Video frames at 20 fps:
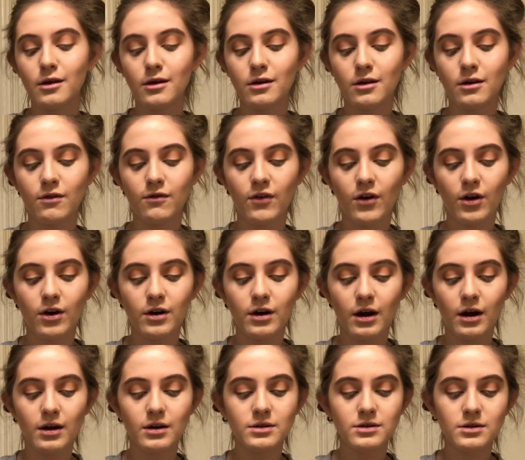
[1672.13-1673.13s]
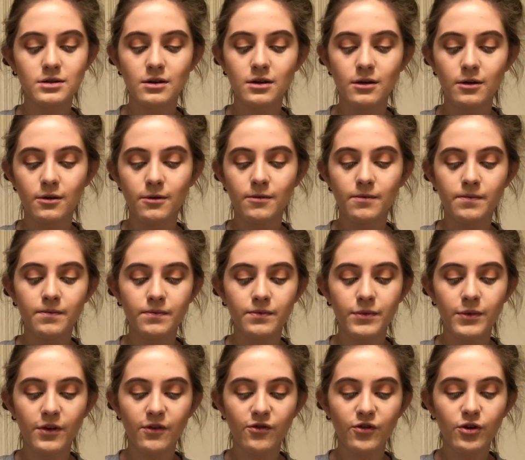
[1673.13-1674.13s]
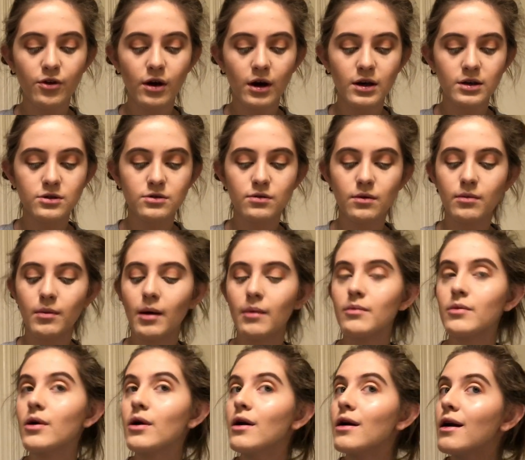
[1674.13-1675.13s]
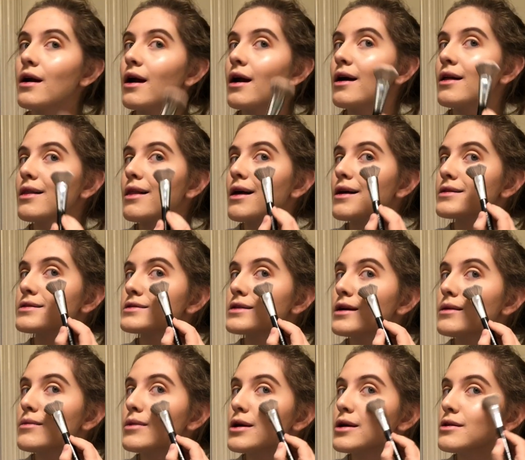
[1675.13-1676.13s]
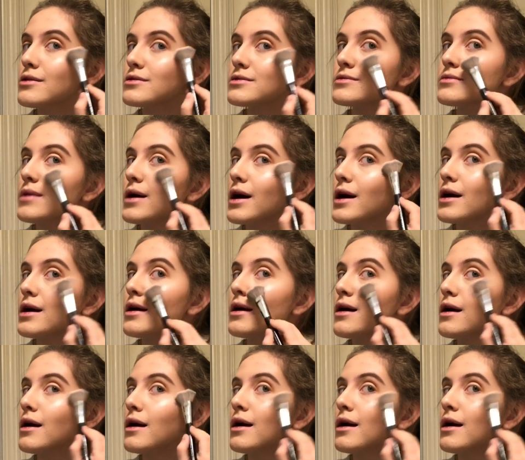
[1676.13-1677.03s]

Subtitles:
Looks very nice. If you guys remember last time I used my